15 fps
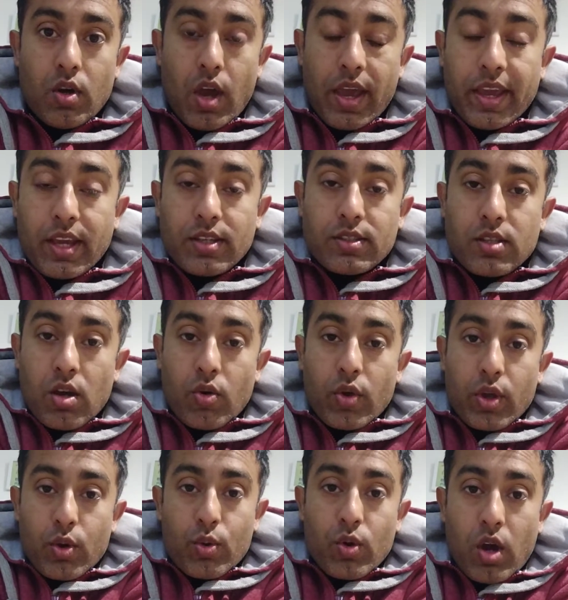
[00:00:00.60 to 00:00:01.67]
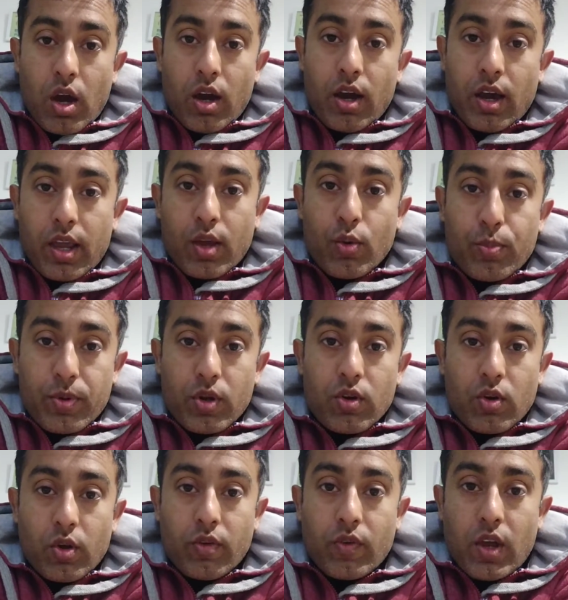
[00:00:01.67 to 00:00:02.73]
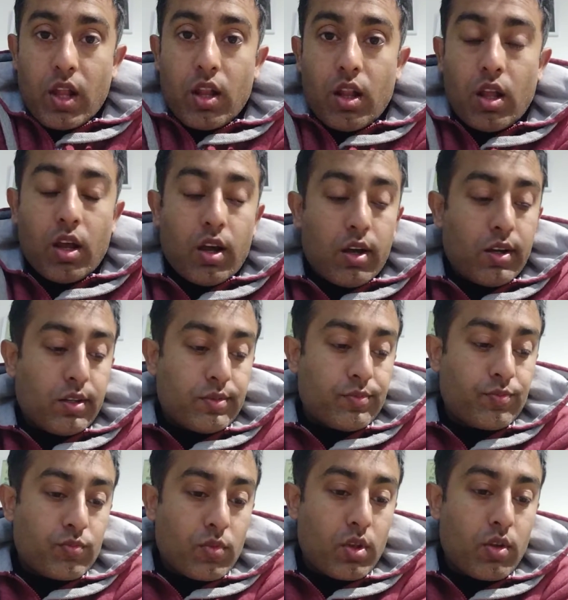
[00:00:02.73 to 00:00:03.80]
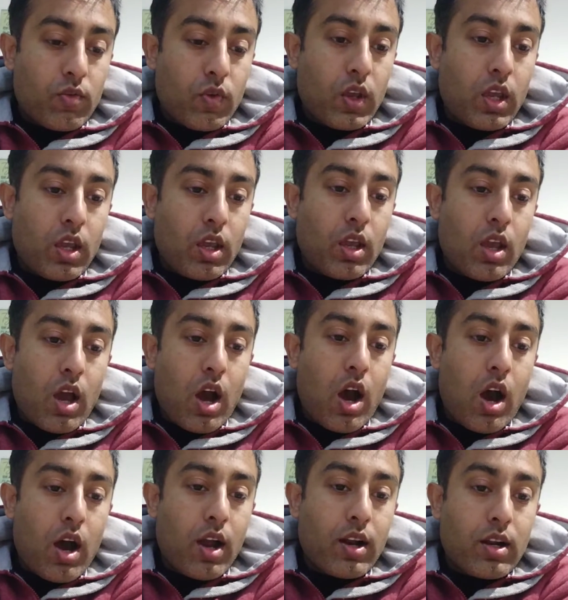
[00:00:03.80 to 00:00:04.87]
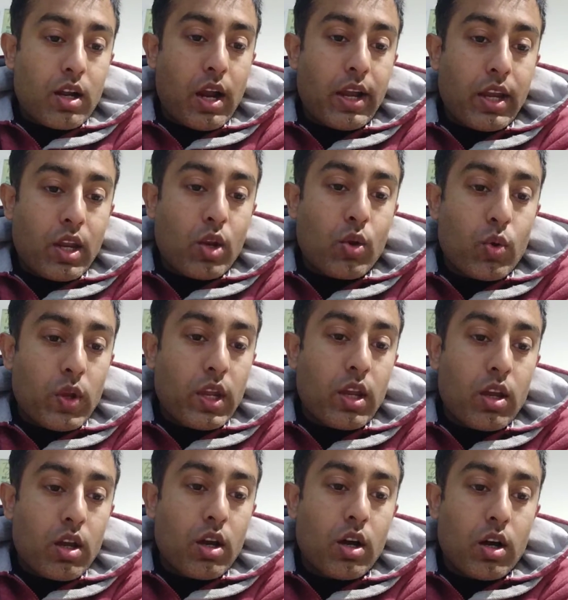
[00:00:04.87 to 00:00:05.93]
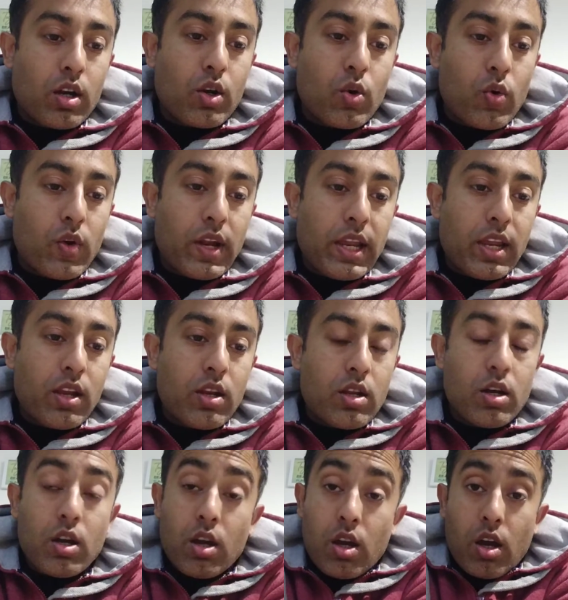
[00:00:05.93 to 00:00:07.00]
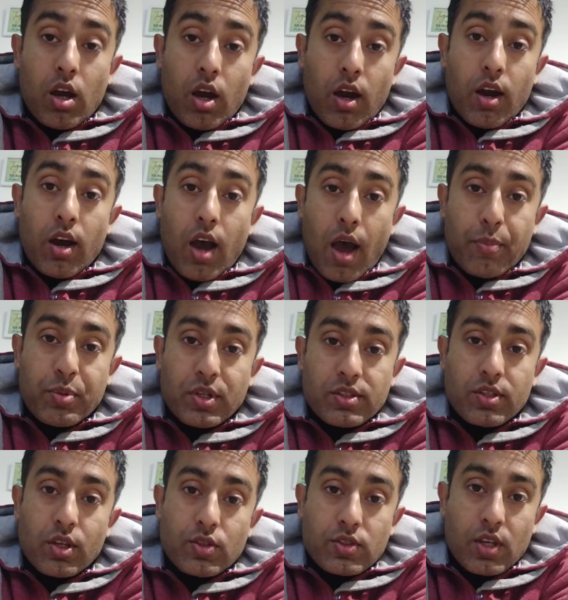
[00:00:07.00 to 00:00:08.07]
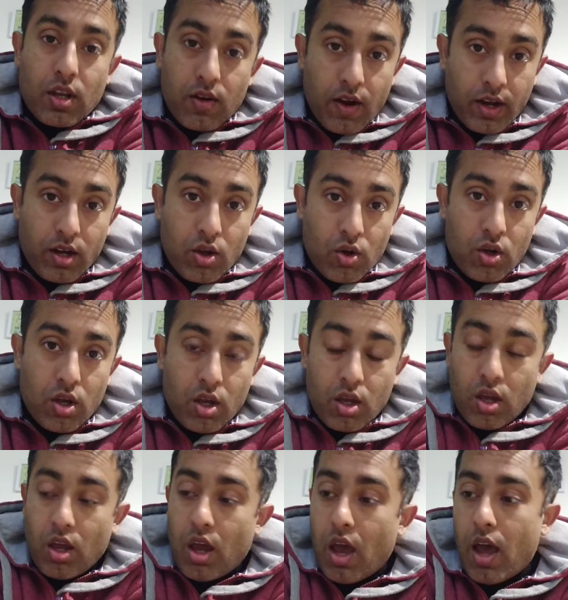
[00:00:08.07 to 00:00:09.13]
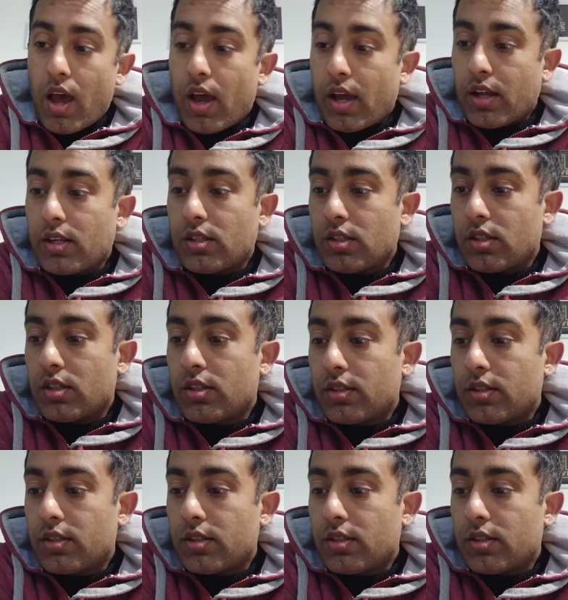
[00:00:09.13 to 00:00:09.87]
Hi guys, how are you? I hope you are doing well. We are continuing to read Happiness in Your Skin right now, and